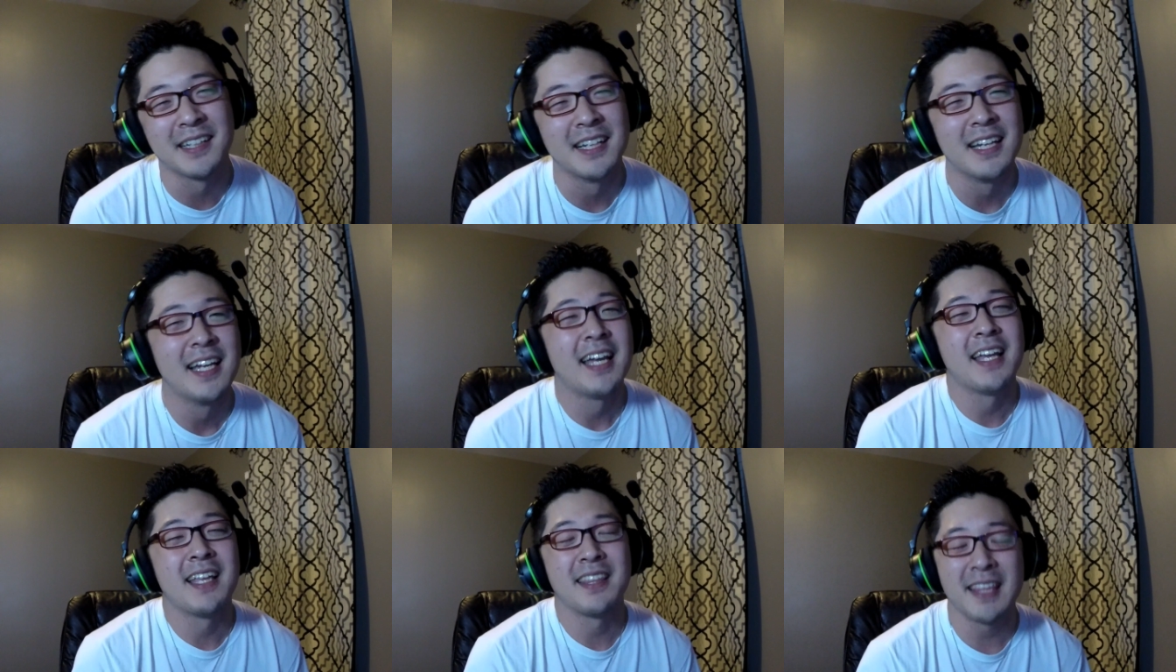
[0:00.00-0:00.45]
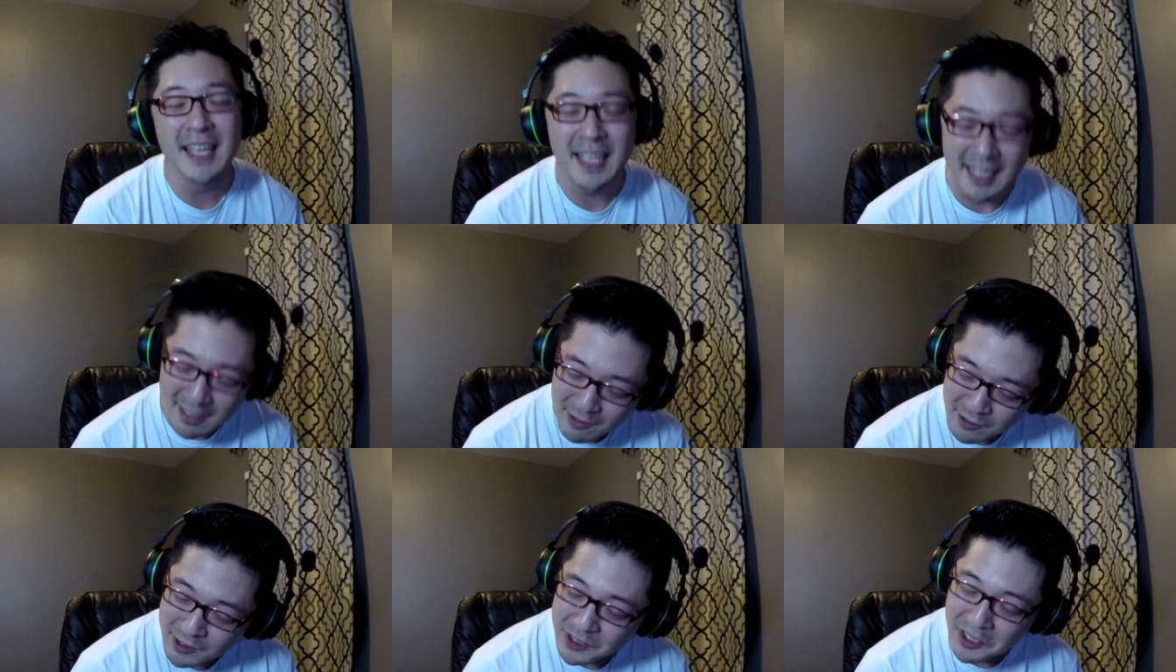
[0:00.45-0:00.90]
And
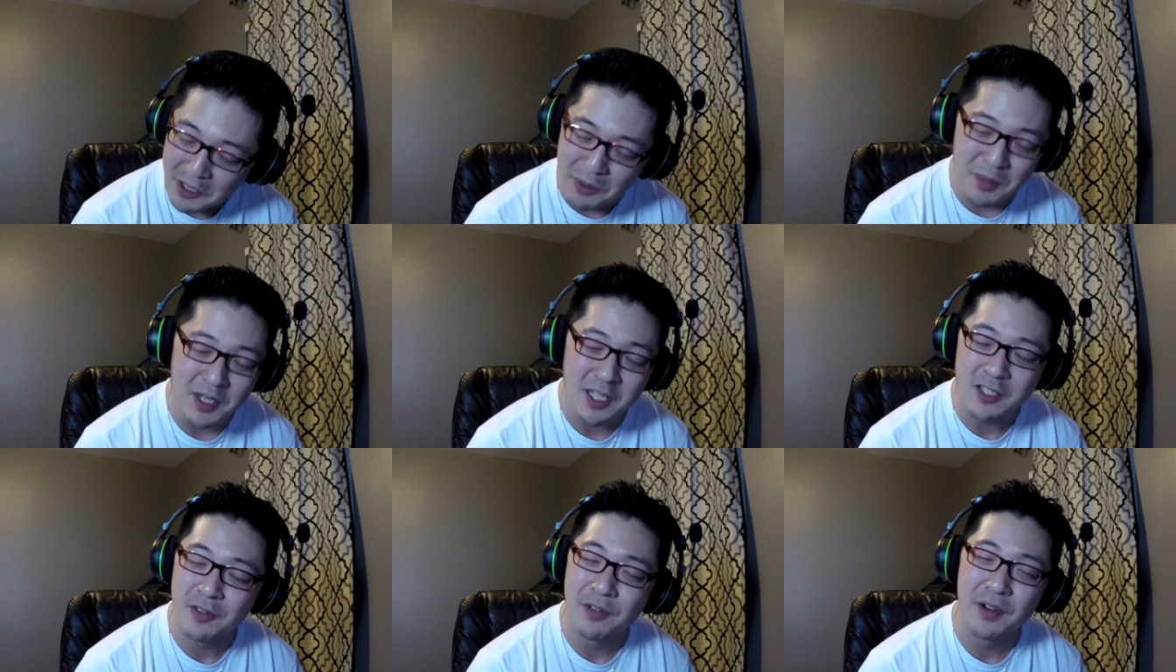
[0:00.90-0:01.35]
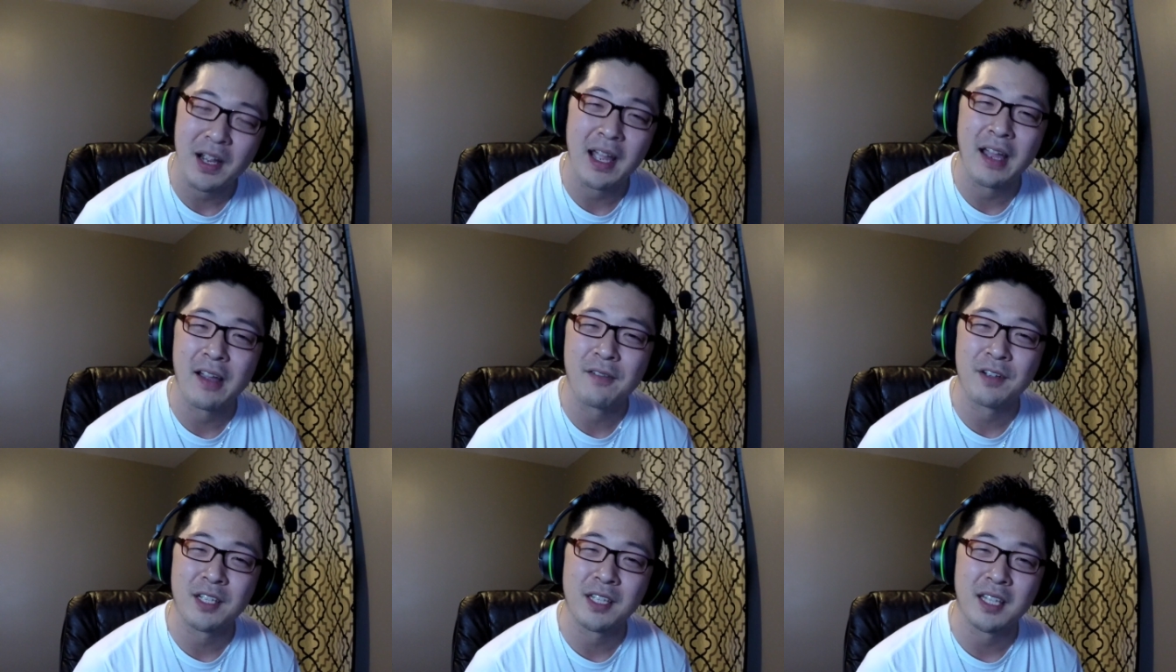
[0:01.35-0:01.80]
thank you so much for
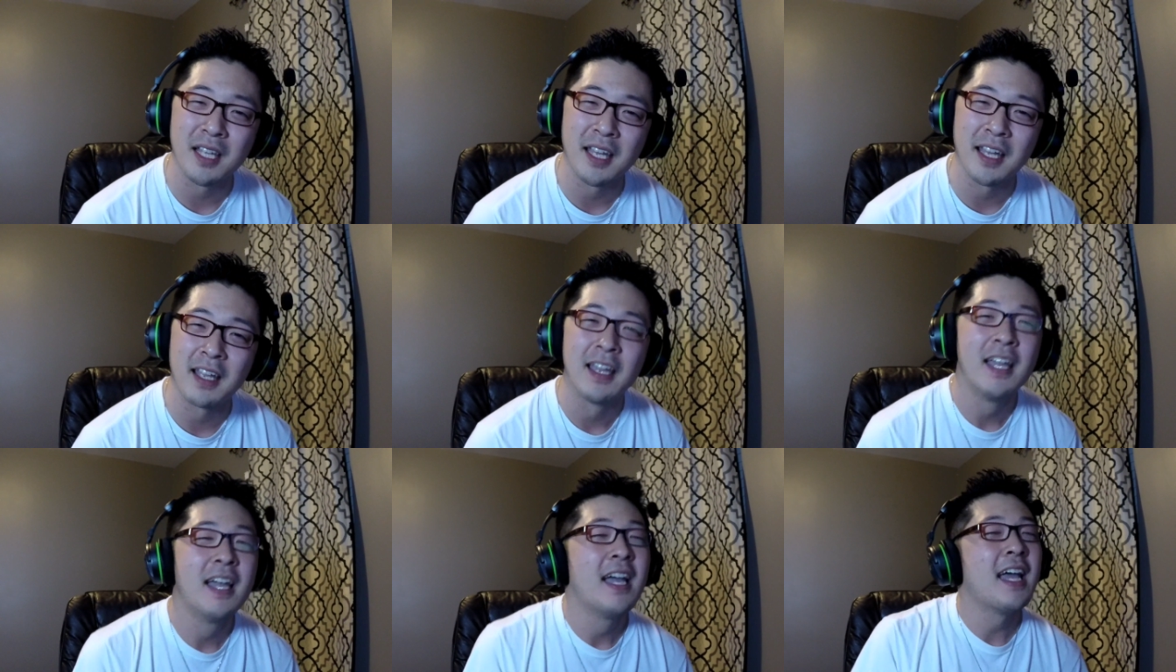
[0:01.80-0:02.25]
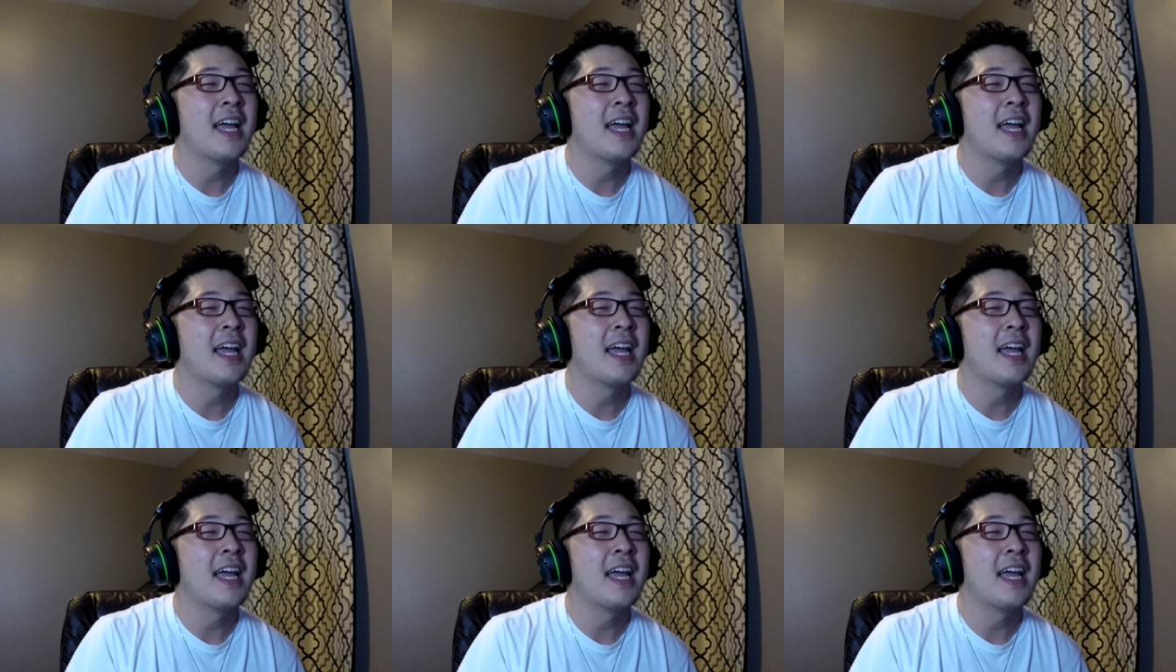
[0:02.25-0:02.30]
everything.